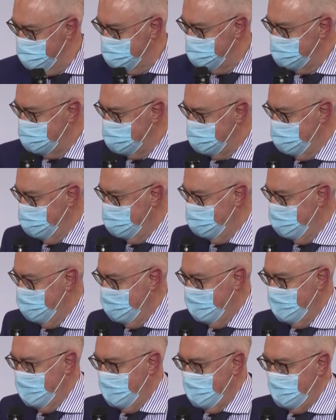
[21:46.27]
So
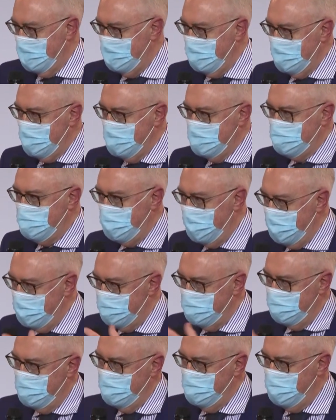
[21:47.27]
I think it's part
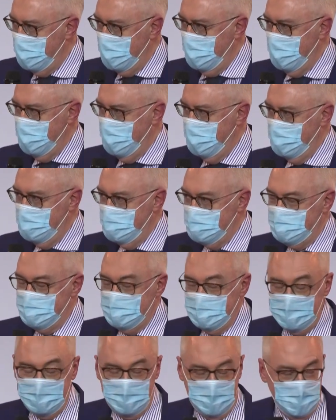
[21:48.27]
of the plan, and this
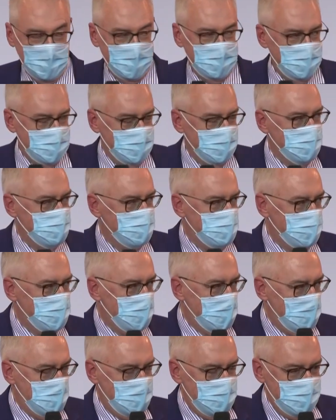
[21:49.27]
was the idea we
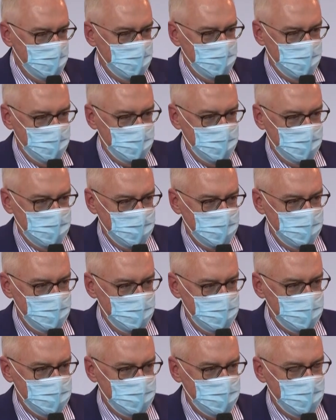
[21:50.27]
had in the European
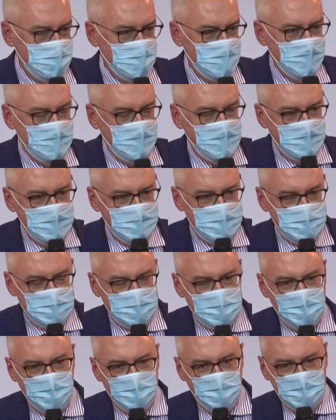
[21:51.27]
Commission, to
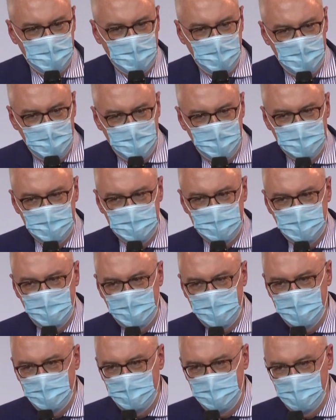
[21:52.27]
see what levers we
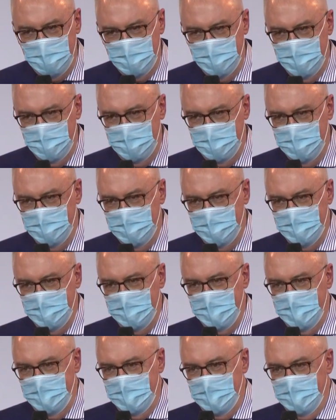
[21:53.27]
could pull
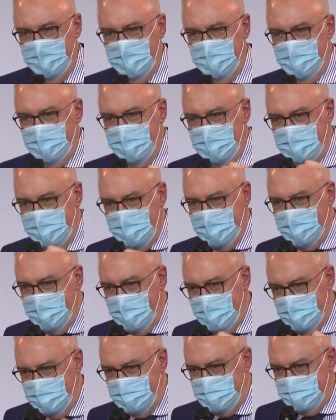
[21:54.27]
within our
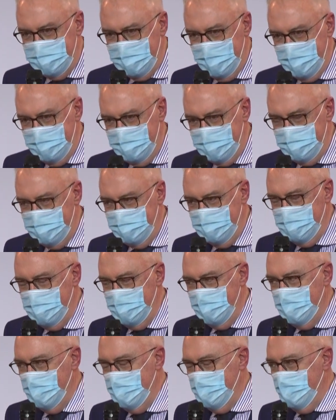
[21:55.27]
legislation
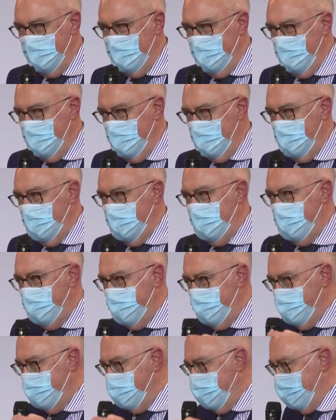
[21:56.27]
and our
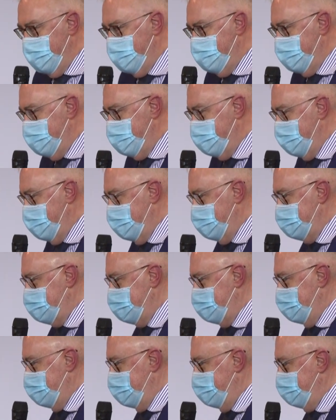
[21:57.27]
employment
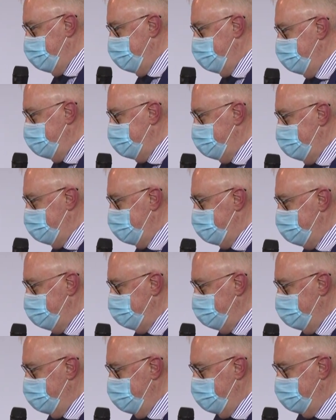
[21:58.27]
policy in order to make
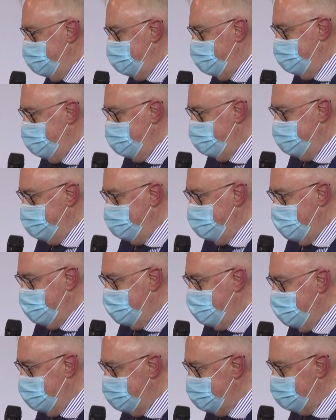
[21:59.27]
sure that
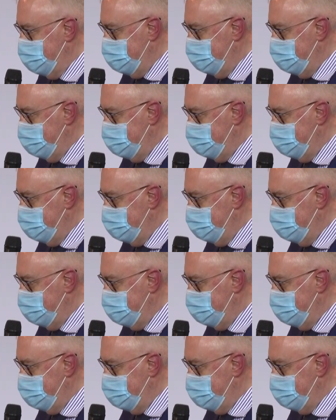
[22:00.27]
cancer